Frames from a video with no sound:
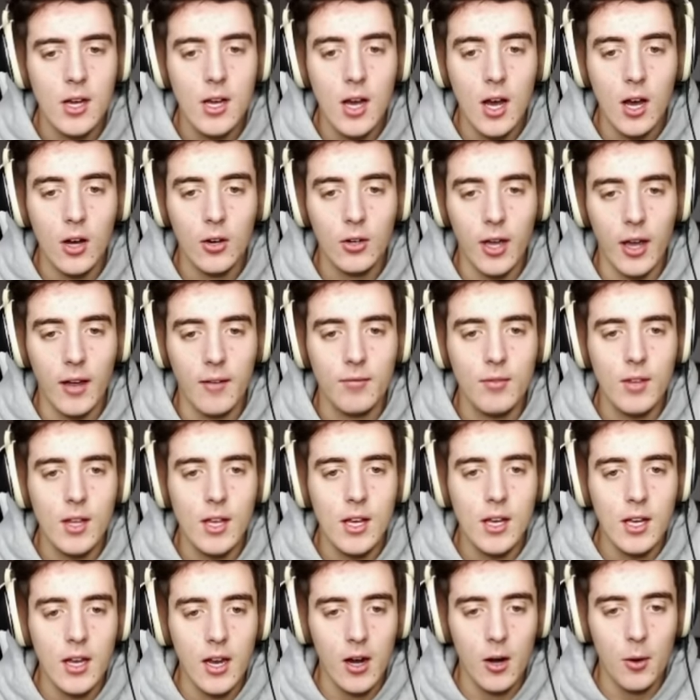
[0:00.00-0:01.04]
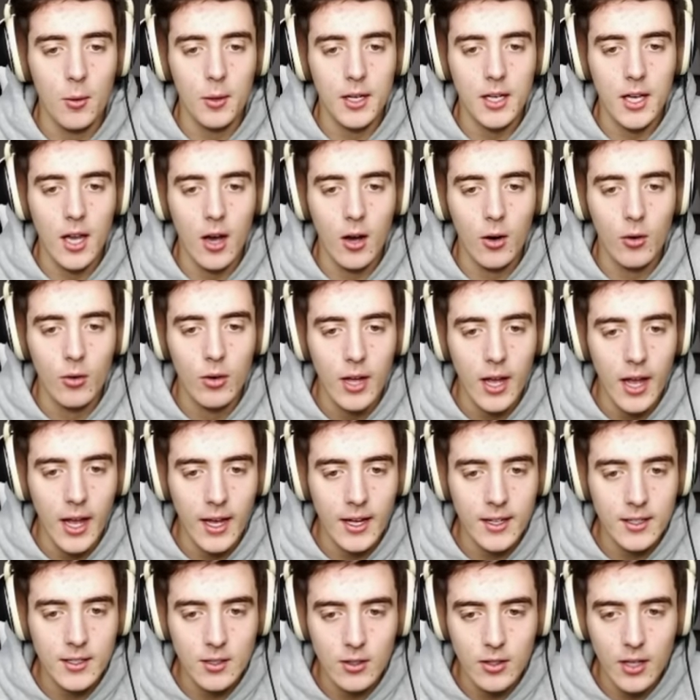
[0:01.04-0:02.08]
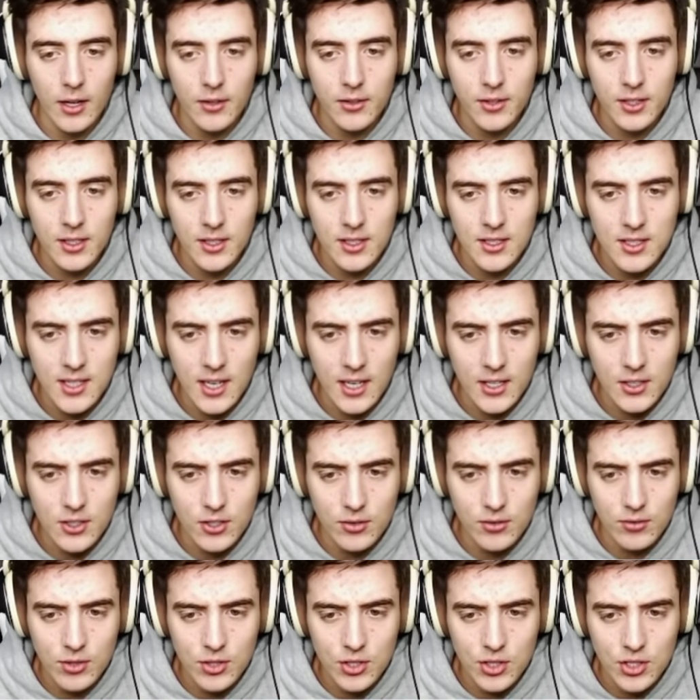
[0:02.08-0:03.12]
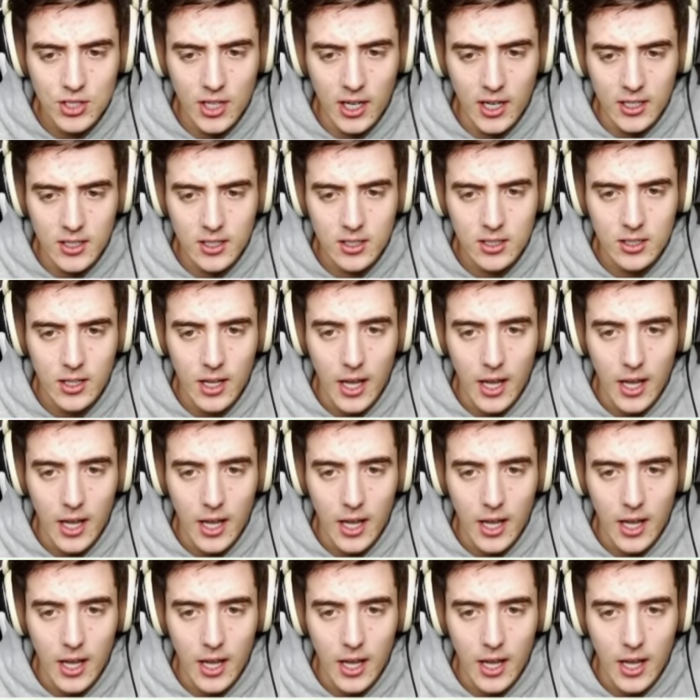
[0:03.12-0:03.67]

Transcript: Okay, here we go. And I think these guys are stuck.